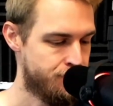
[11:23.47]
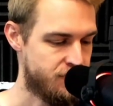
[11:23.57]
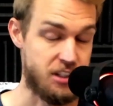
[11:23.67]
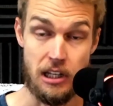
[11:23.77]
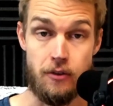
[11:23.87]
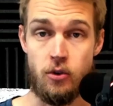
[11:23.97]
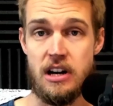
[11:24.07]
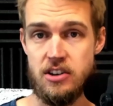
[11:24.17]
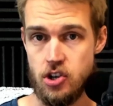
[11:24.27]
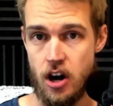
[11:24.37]
delivery
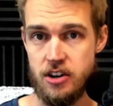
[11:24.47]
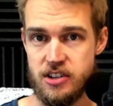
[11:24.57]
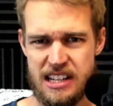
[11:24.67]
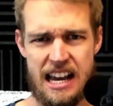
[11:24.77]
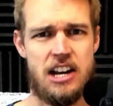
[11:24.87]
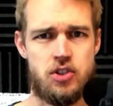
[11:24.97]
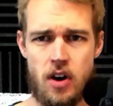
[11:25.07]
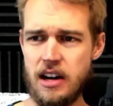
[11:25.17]
charge, because I got a truck,